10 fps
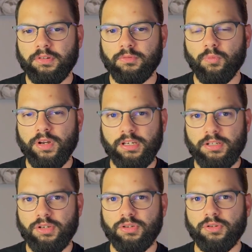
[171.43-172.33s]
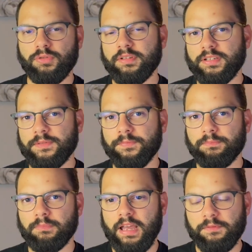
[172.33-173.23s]
we need to do this
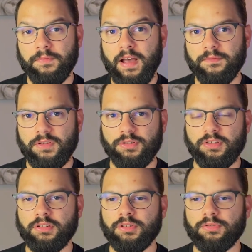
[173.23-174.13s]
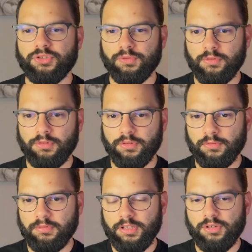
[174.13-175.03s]
every 5 years. You
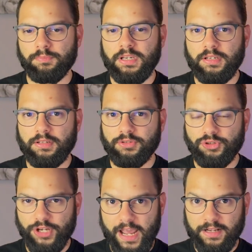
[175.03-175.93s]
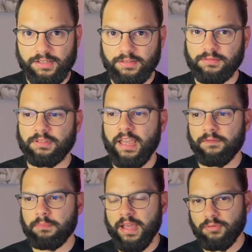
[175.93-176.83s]
need to be checked, have a
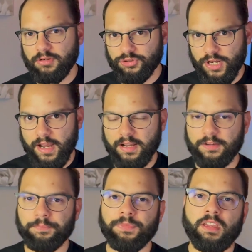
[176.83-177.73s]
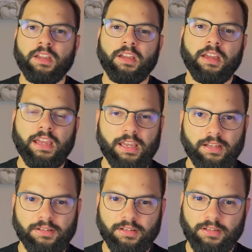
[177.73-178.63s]
background check,
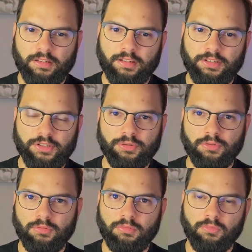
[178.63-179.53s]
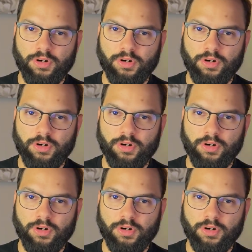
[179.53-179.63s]
and you were